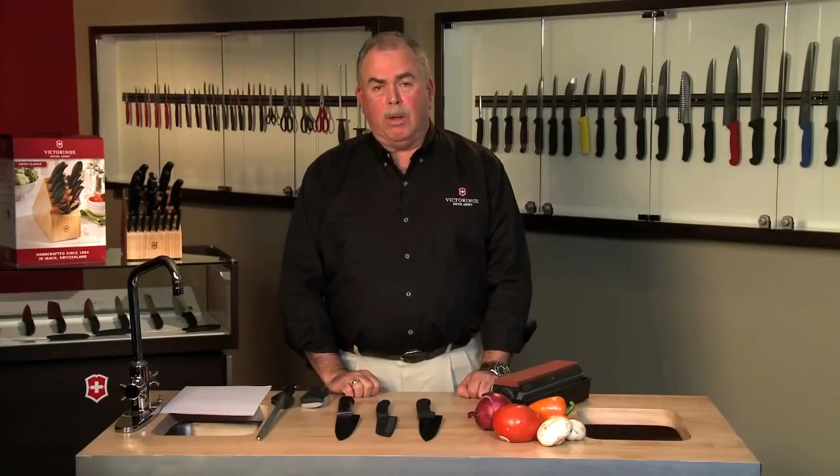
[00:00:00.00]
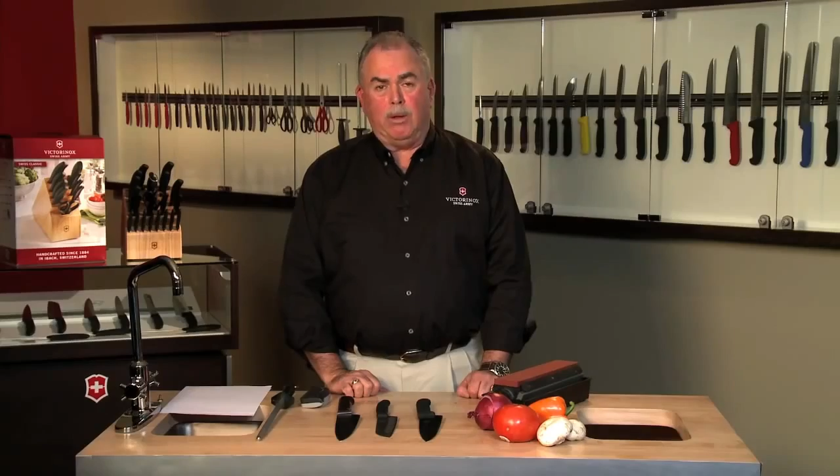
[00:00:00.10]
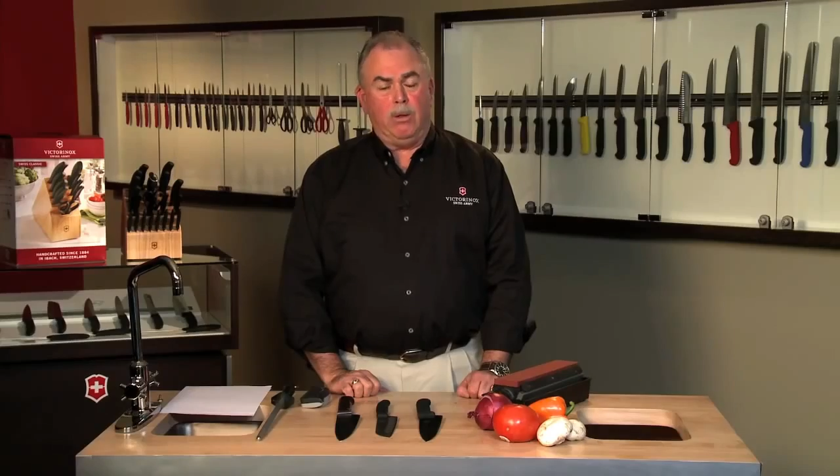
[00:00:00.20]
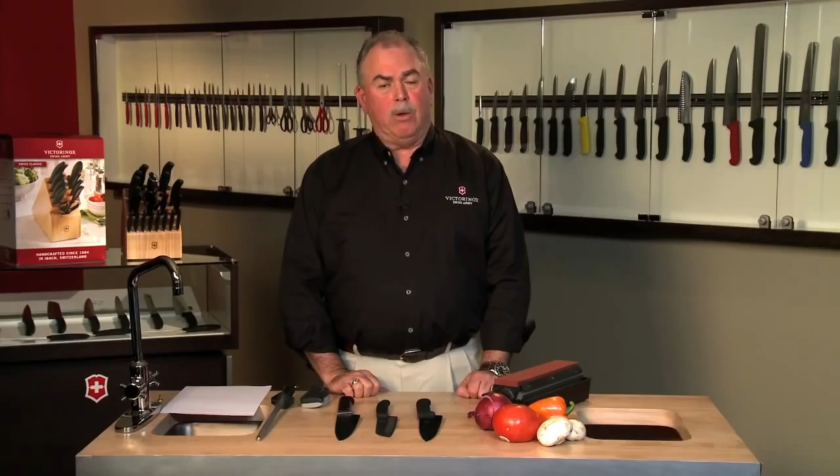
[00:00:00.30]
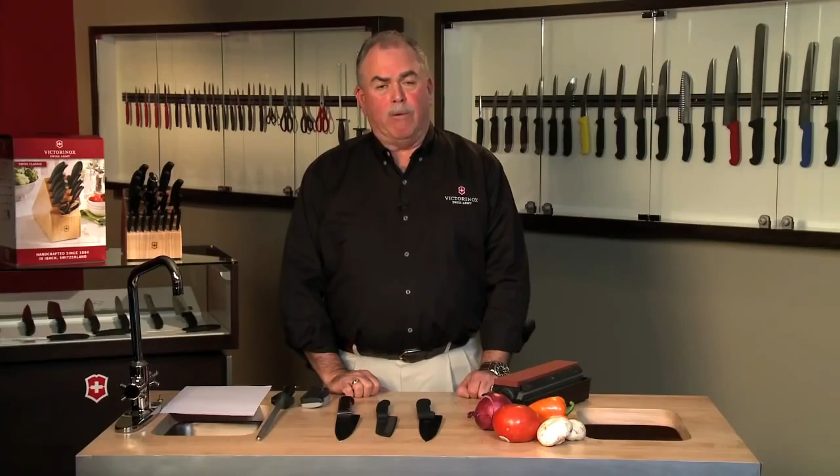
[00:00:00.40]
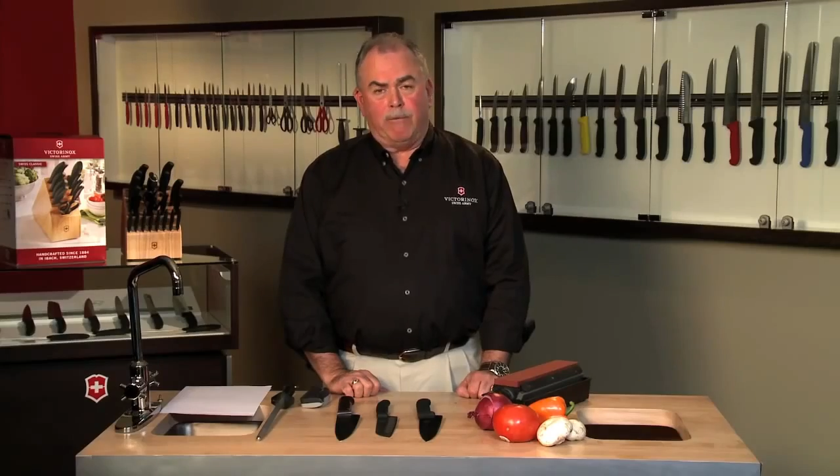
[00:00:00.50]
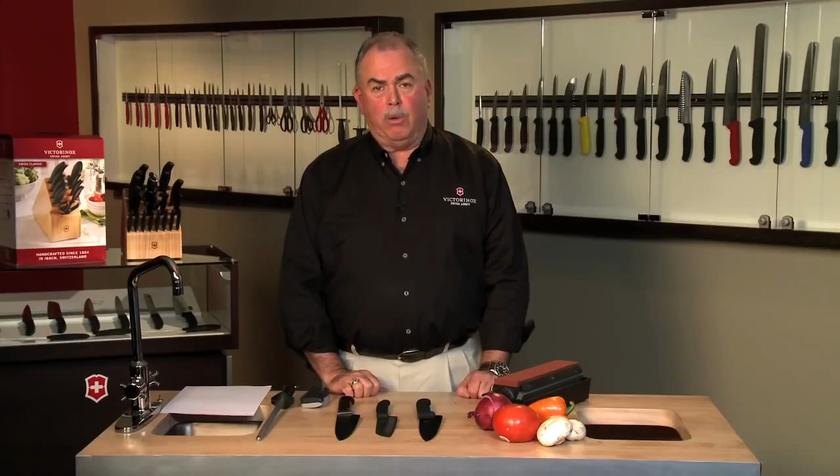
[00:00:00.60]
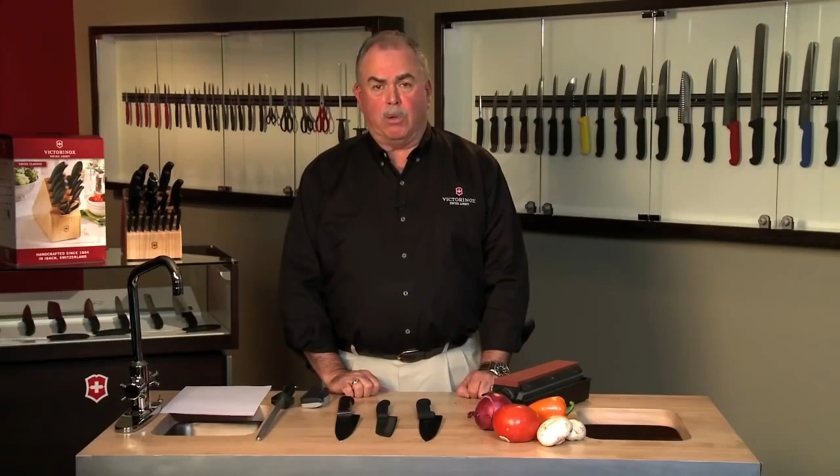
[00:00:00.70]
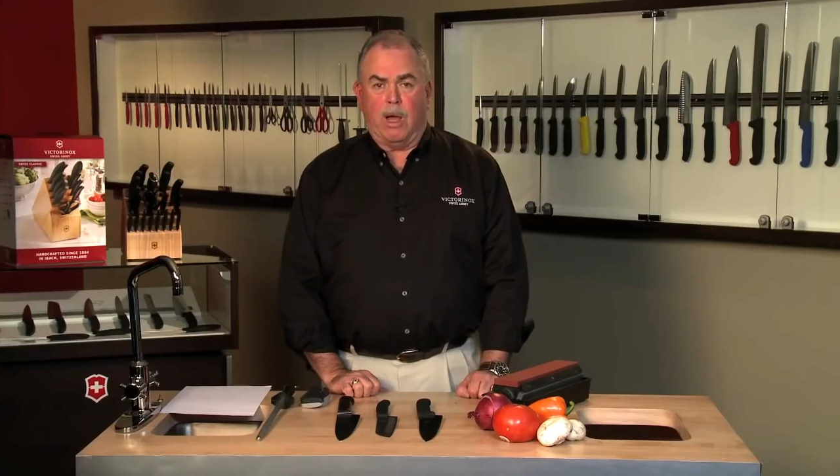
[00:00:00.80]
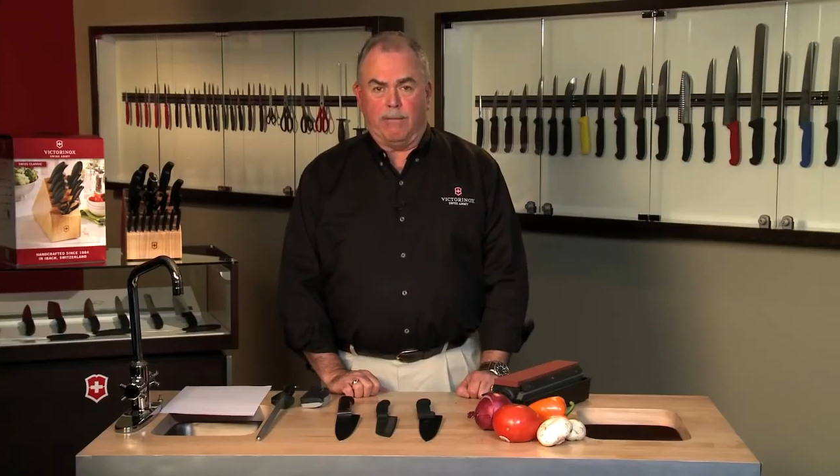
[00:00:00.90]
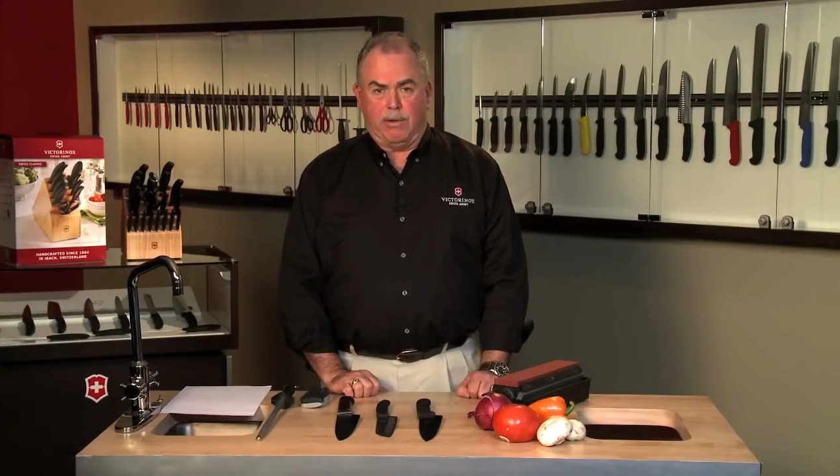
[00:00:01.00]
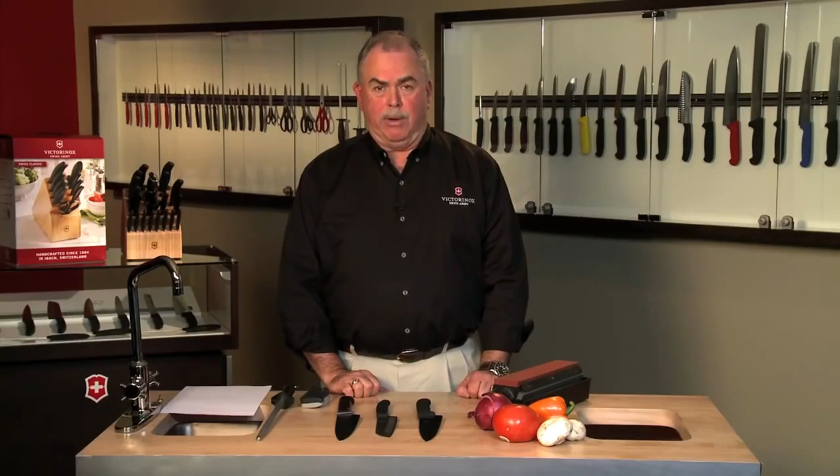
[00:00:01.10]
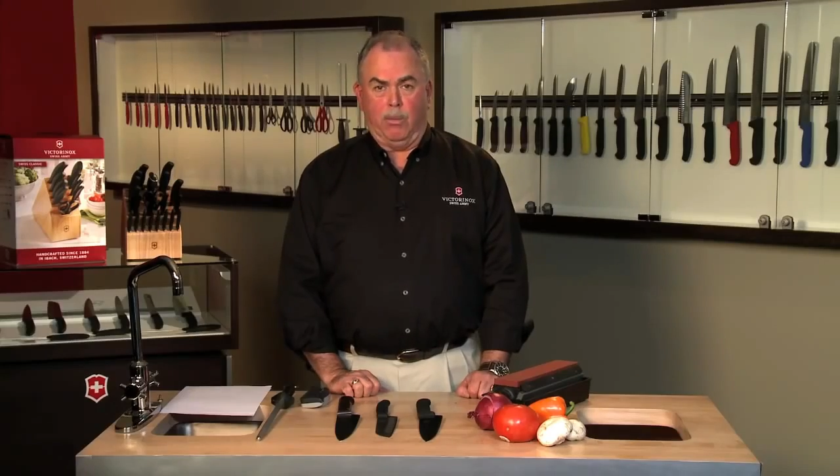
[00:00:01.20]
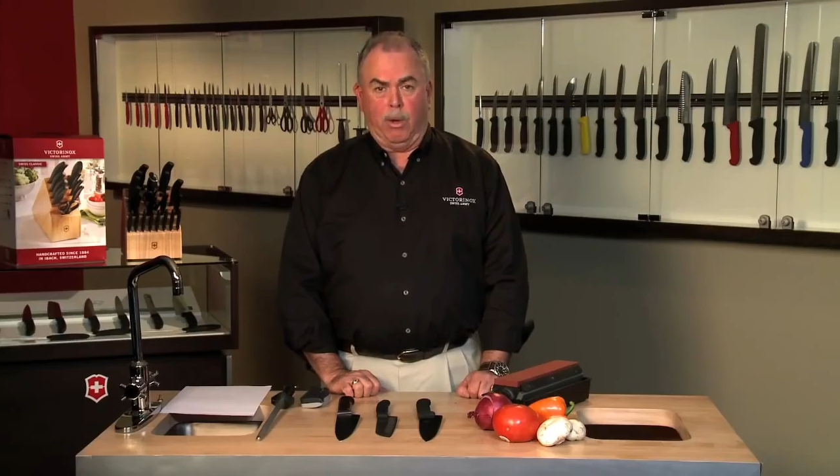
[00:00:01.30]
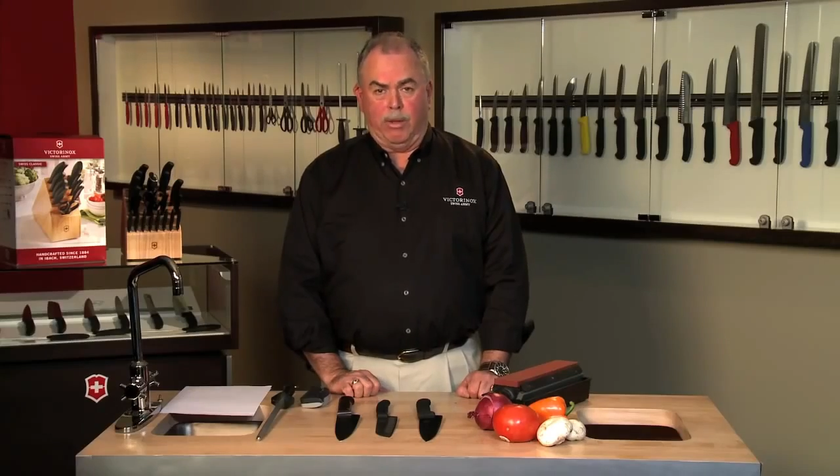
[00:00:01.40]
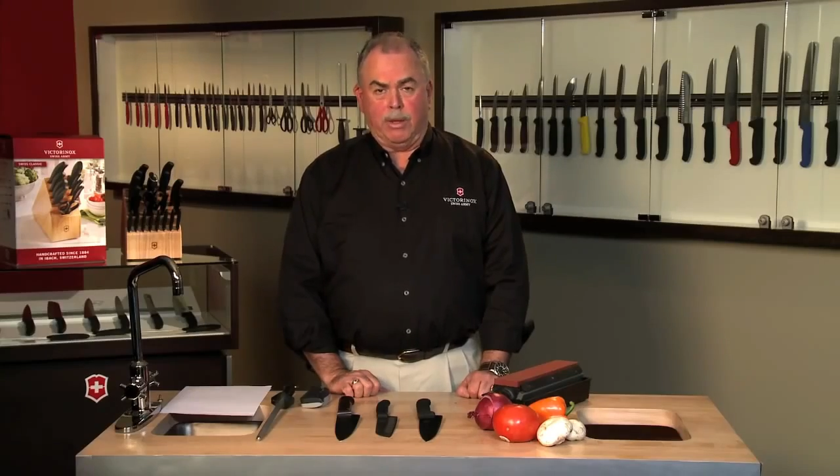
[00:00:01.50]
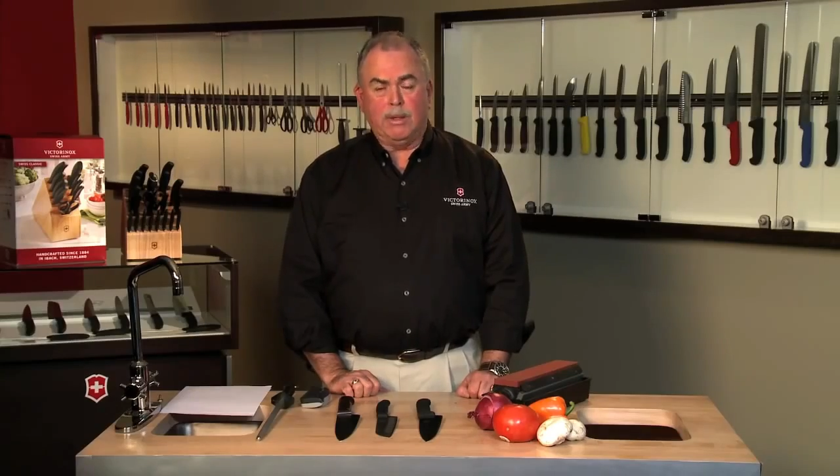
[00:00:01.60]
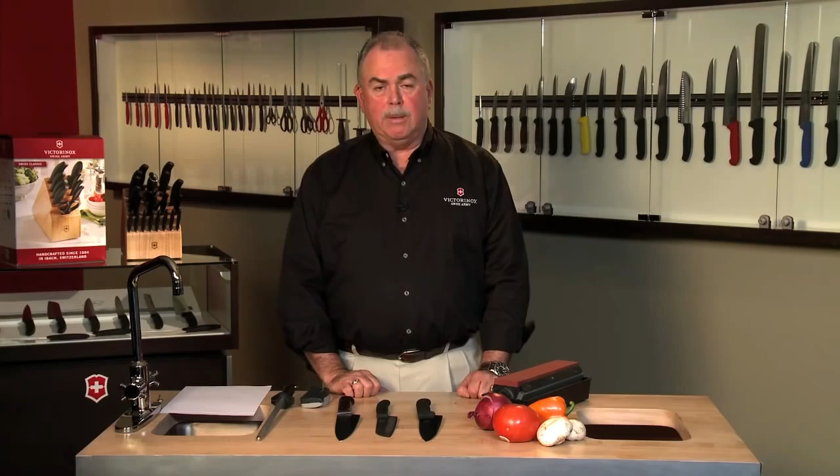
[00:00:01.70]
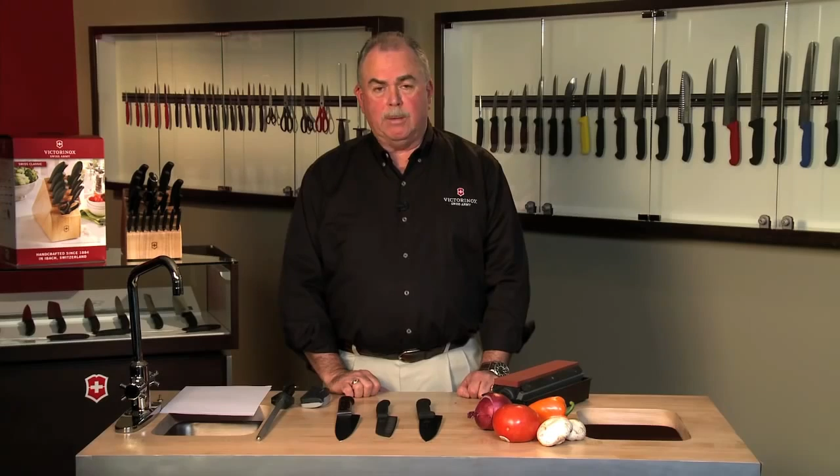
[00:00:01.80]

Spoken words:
and you don't feel confident with it,